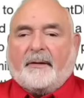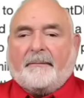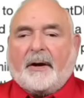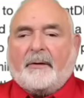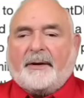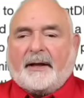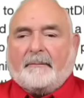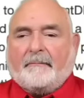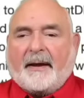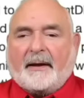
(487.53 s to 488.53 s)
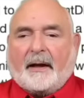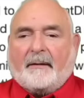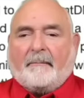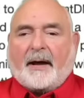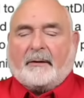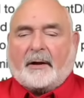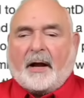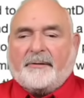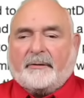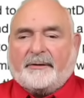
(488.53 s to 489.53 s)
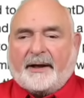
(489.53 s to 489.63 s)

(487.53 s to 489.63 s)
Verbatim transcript: The Bode uh, mitochondrial